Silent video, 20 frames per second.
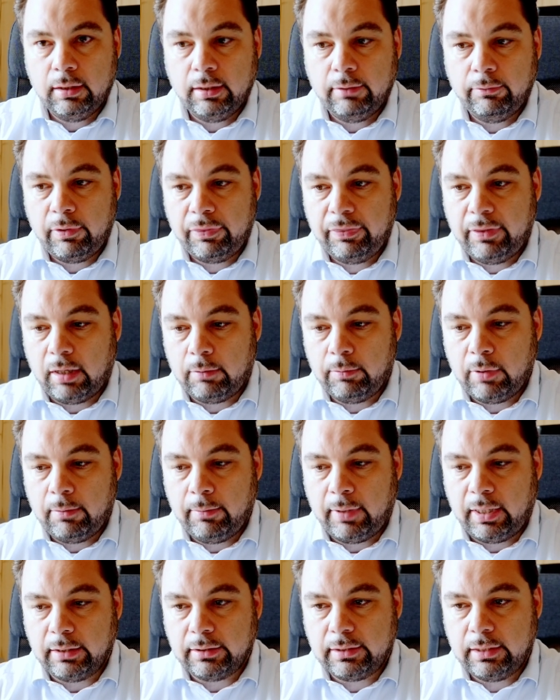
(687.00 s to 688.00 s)
with Damir
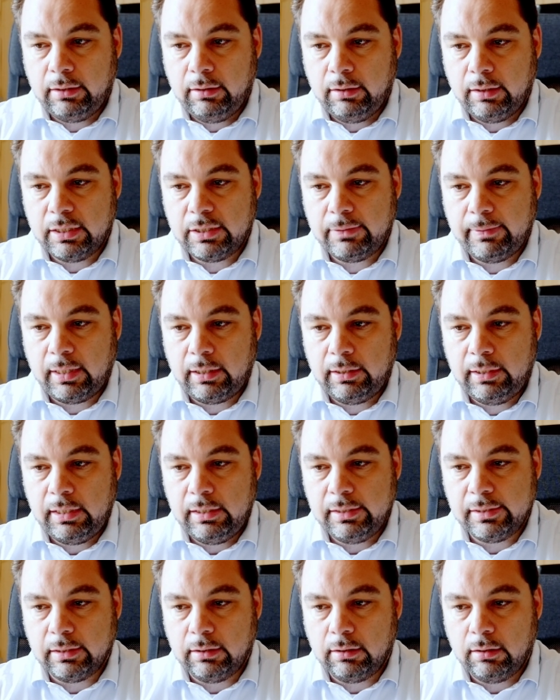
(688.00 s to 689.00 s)
Martin and Sverri
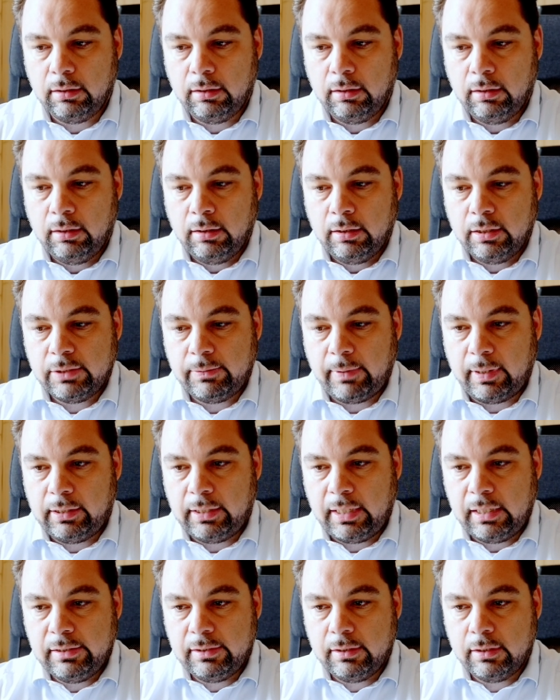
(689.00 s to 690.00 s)
Nielsen. Sverri
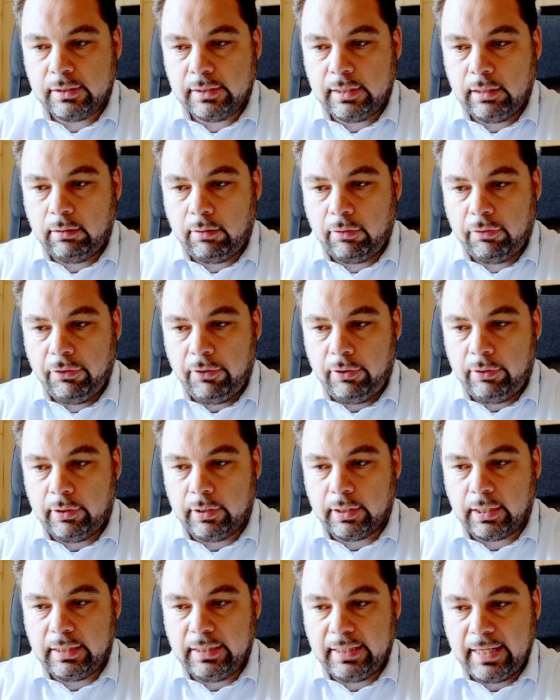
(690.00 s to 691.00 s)
Nielsen is still in
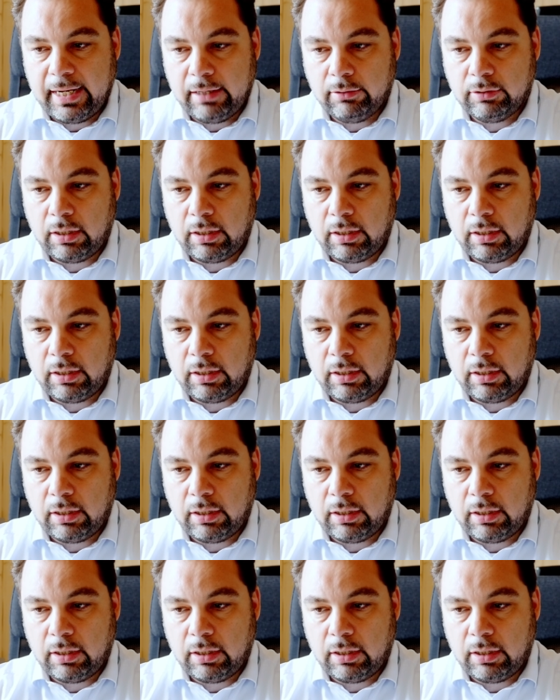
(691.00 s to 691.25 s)
third, and now